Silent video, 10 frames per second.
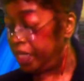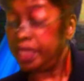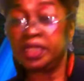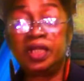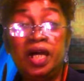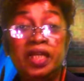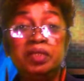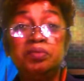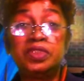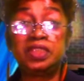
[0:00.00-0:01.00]
and God
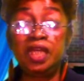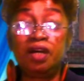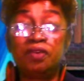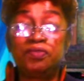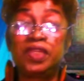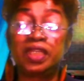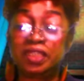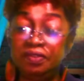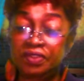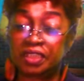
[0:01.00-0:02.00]
Himself that
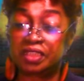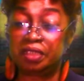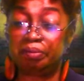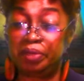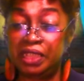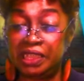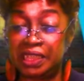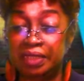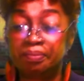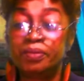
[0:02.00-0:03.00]
gives us the
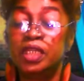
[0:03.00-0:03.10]
ability